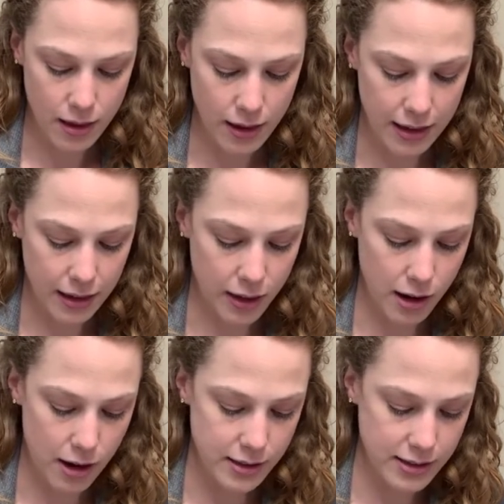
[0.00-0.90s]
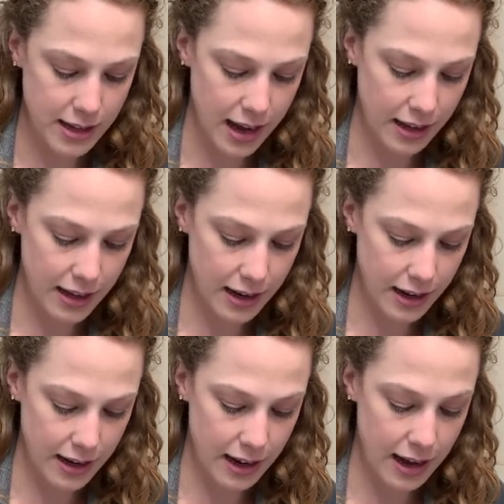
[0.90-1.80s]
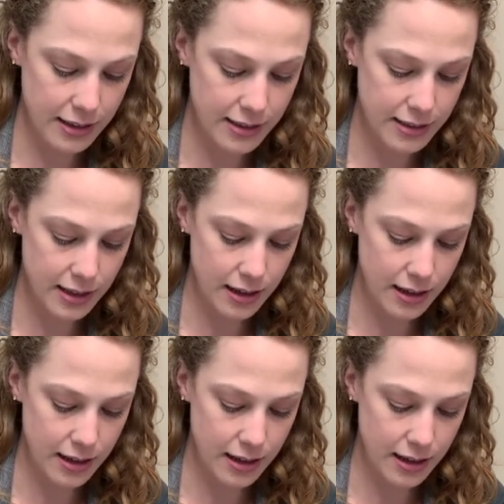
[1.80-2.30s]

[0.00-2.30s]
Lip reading: kind of cardstock here, I guess,